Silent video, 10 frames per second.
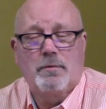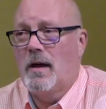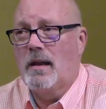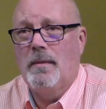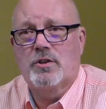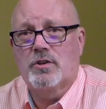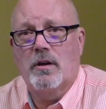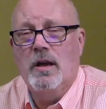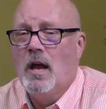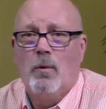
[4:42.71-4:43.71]
We want to make
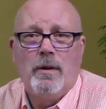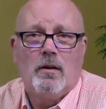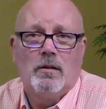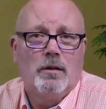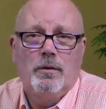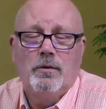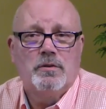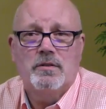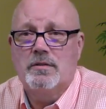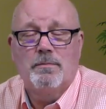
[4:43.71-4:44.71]
sure we don't
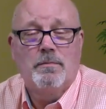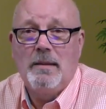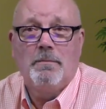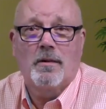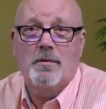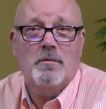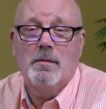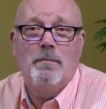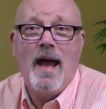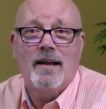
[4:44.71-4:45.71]
lose people through
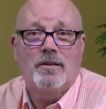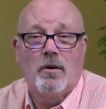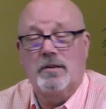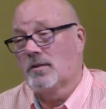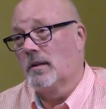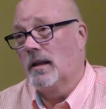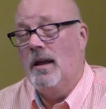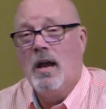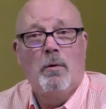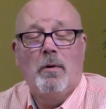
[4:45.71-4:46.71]
the back door. Certainly,
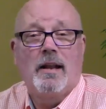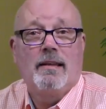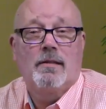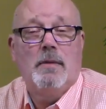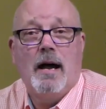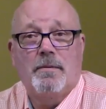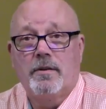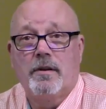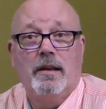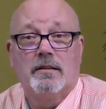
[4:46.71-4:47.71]
we want to give them
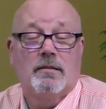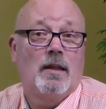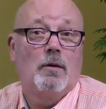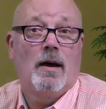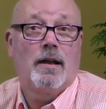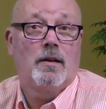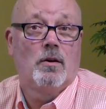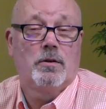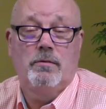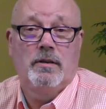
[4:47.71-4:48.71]
opportunities if they want to
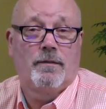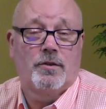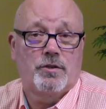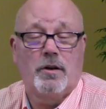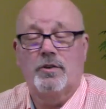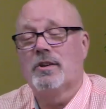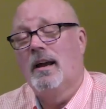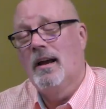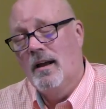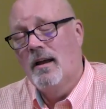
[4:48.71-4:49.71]
go to a different church.
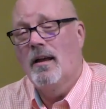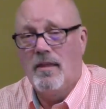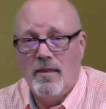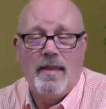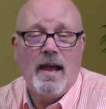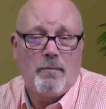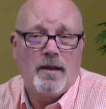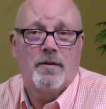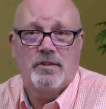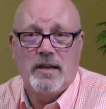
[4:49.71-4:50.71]
That we
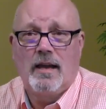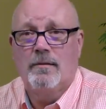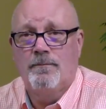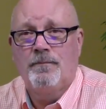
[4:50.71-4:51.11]
understand.